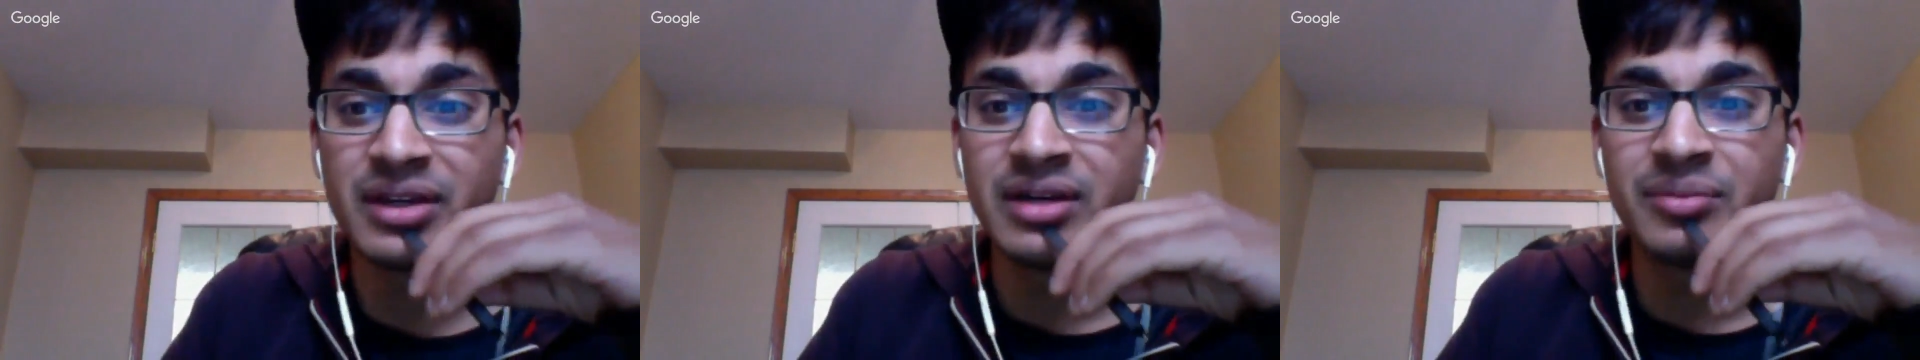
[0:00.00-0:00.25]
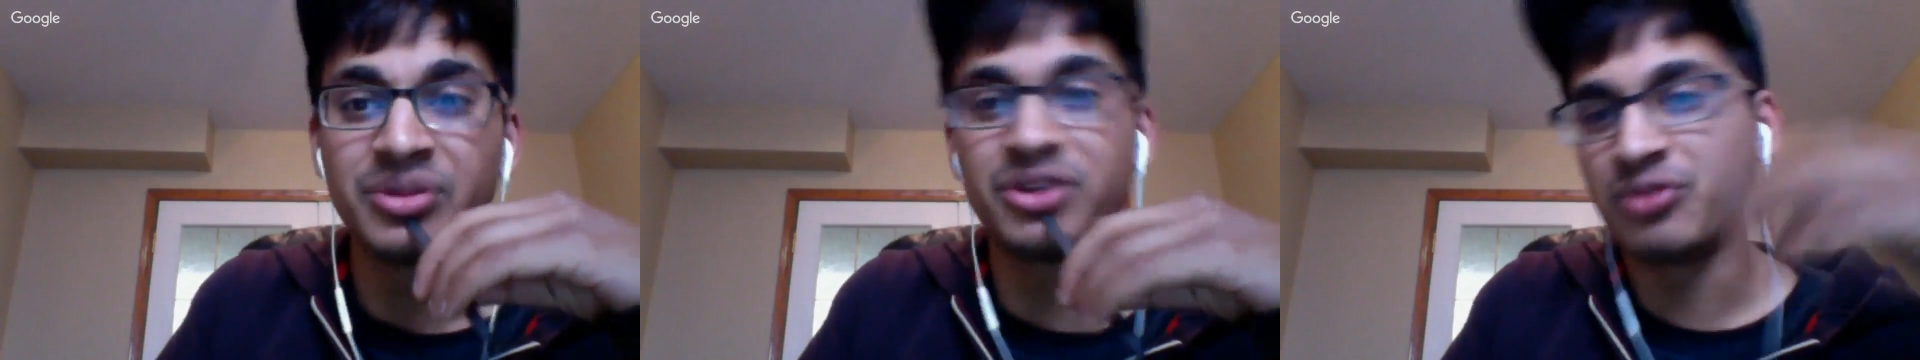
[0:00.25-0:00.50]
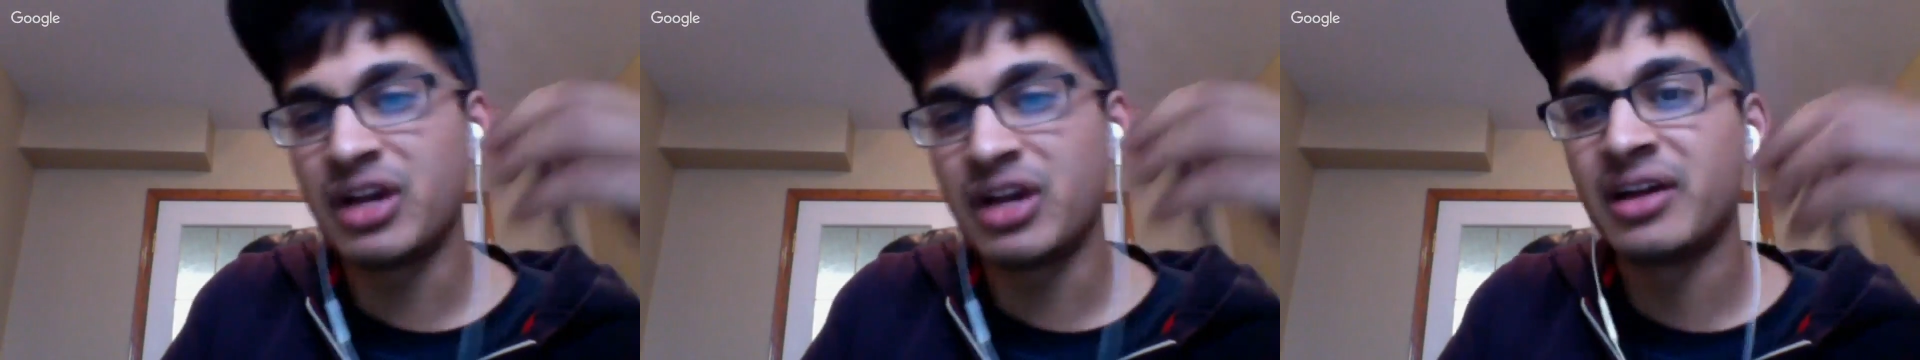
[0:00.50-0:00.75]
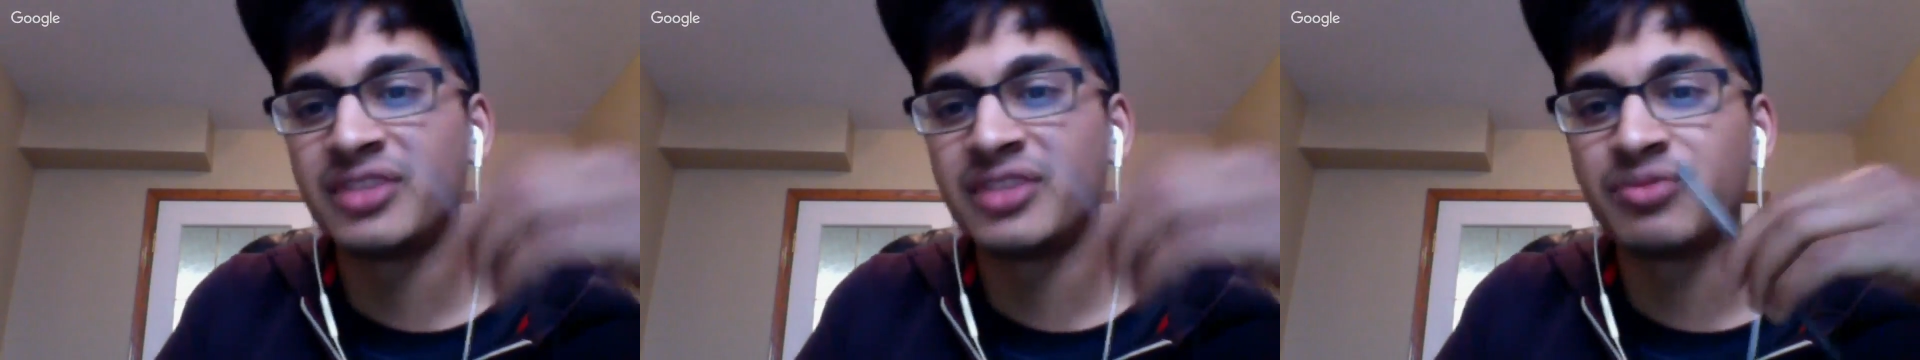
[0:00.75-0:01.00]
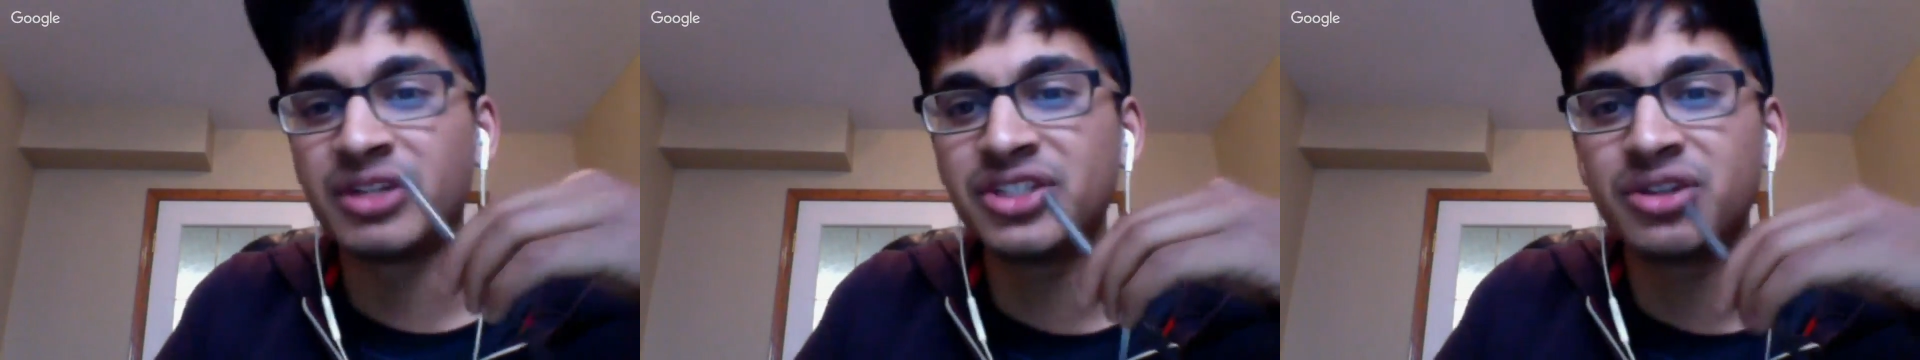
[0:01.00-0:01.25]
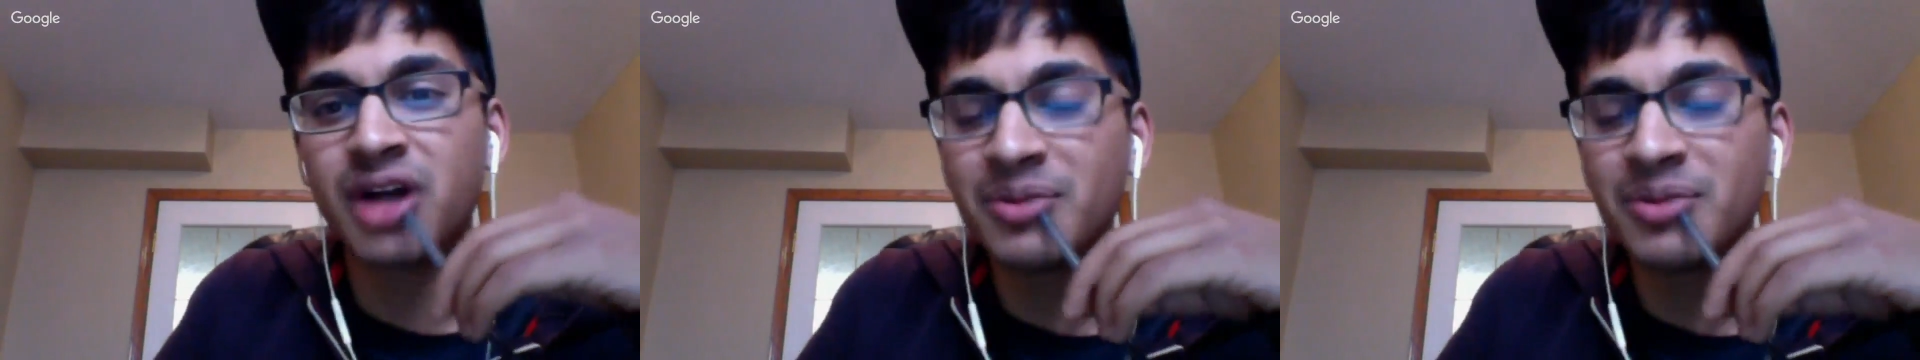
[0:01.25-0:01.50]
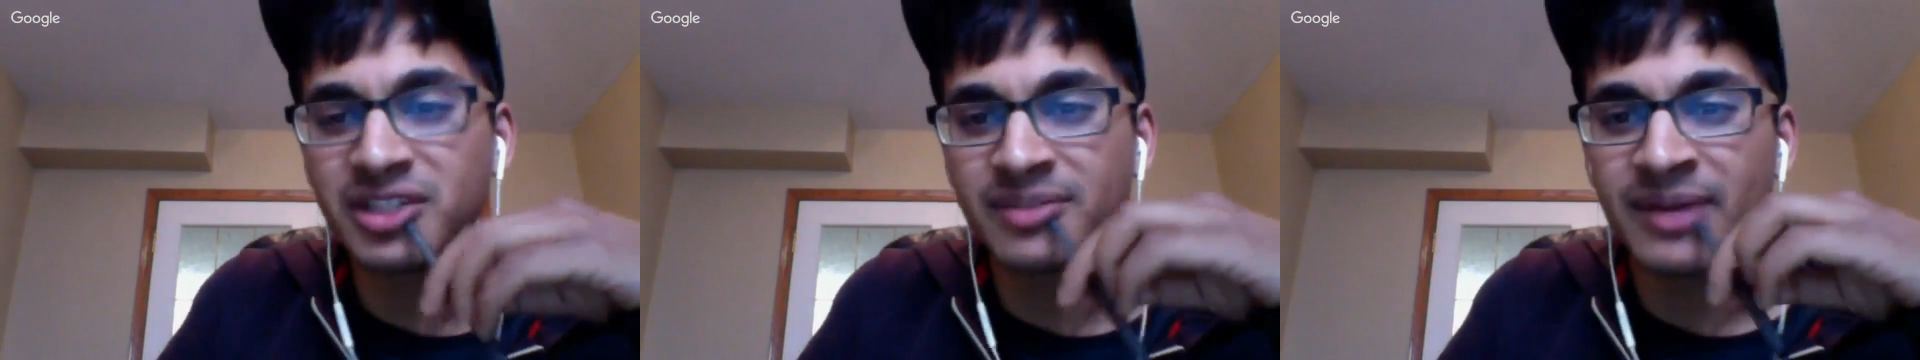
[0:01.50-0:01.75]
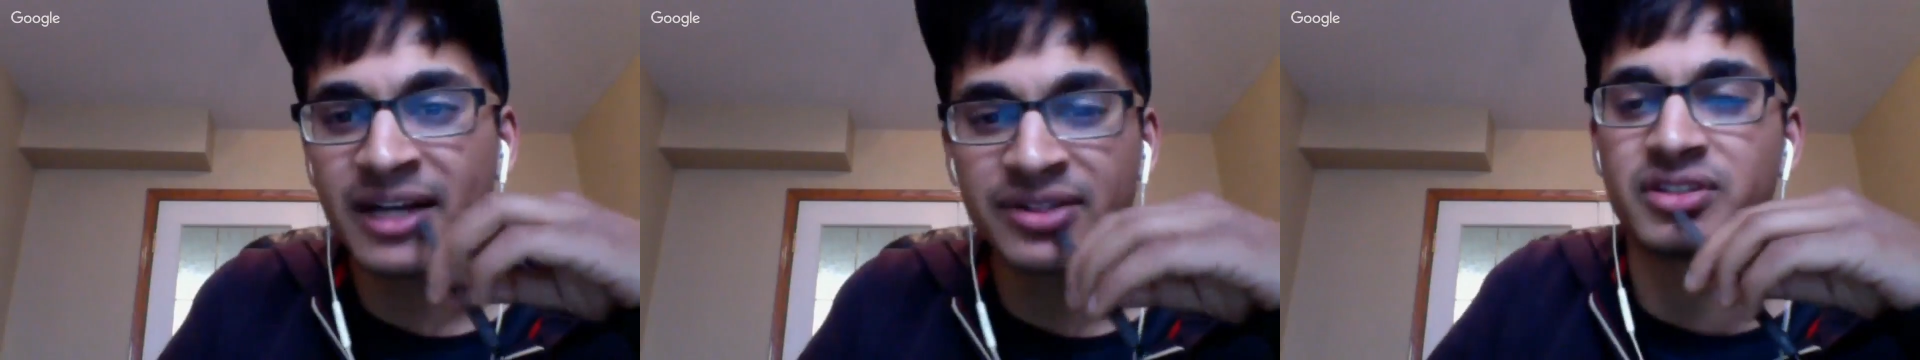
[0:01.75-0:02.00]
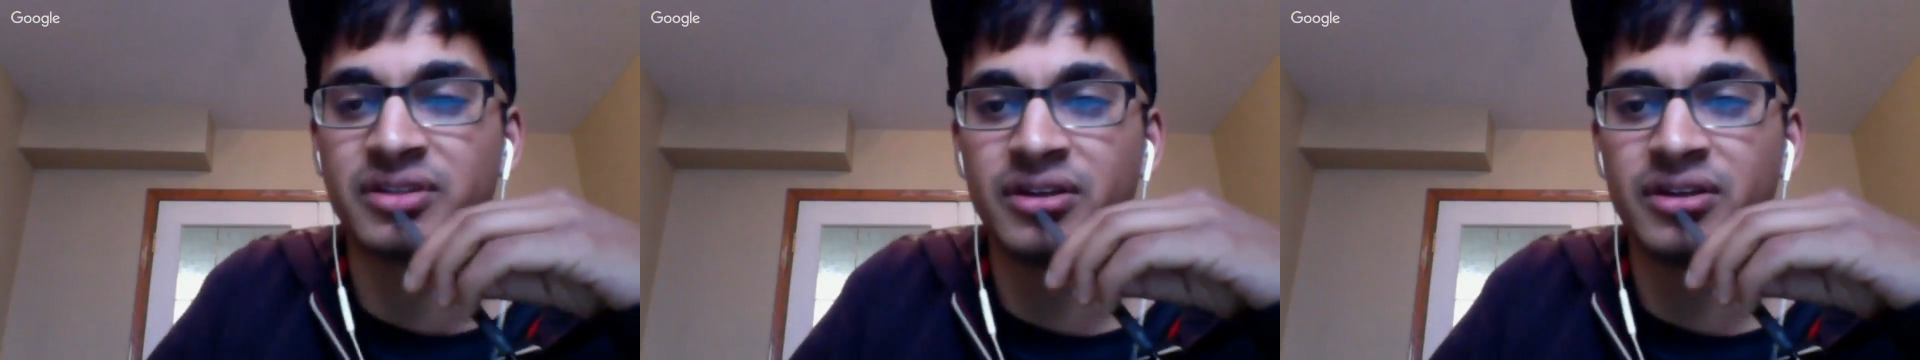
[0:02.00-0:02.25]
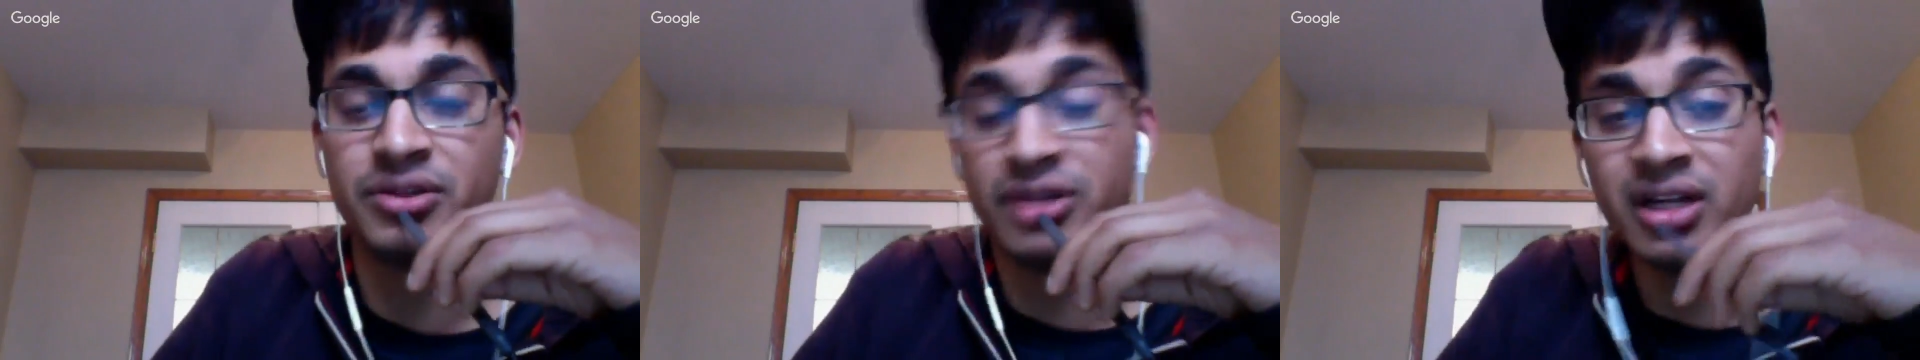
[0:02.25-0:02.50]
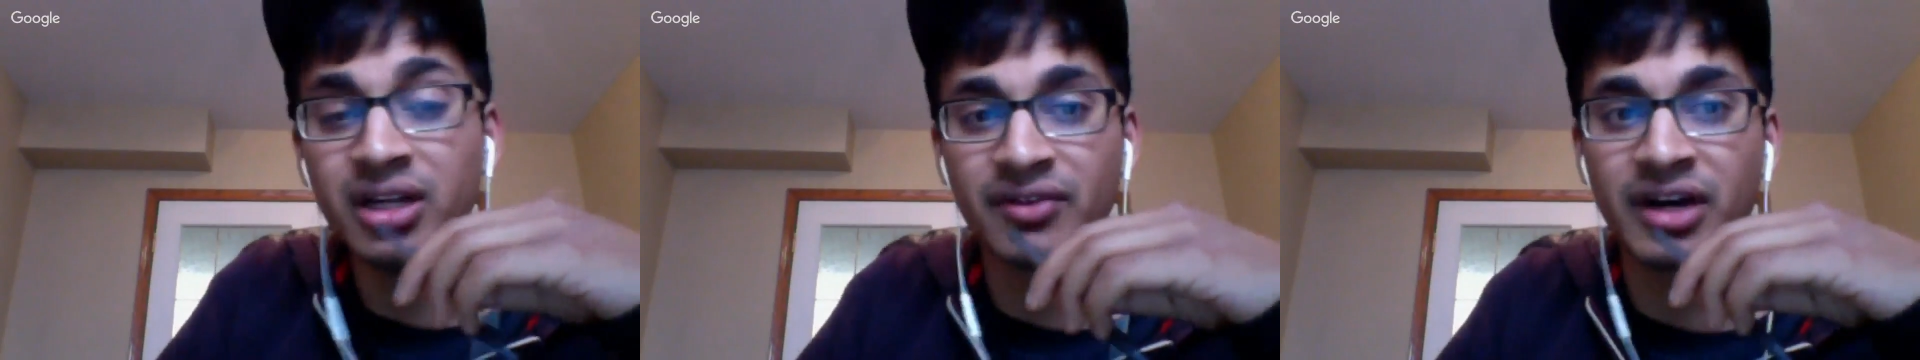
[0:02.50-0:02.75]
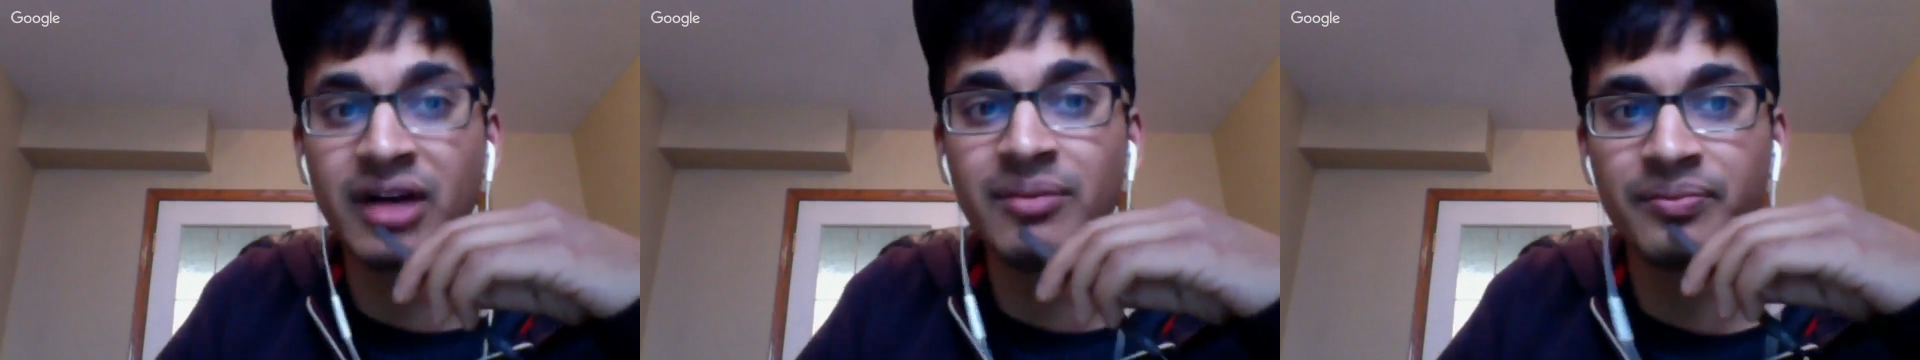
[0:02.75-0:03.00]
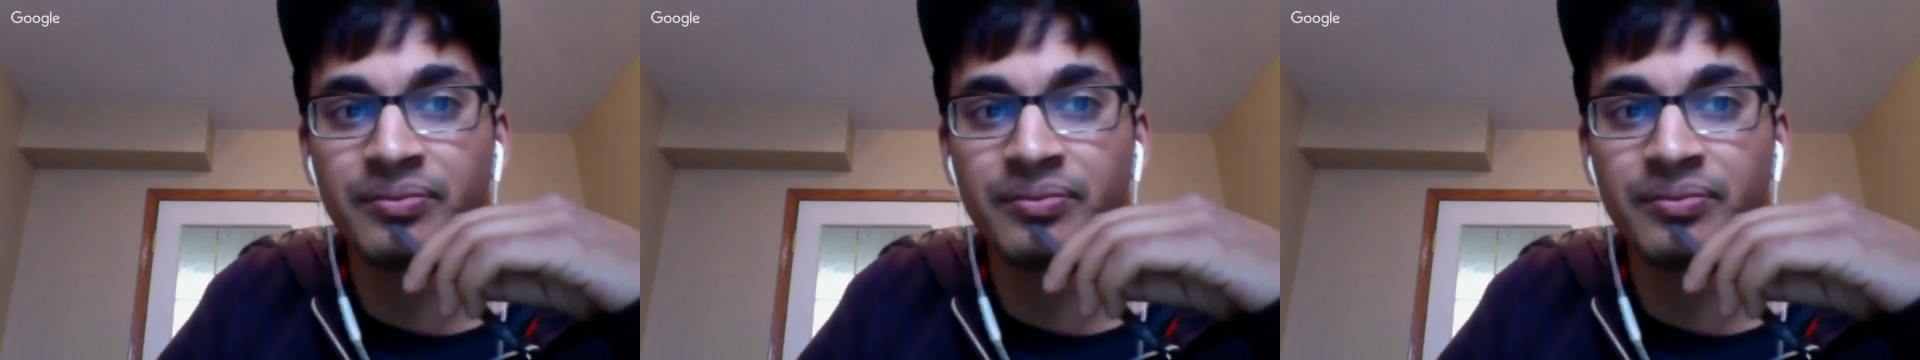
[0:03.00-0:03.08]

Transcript: But the reality is, what's your options, Patrick? You could give up.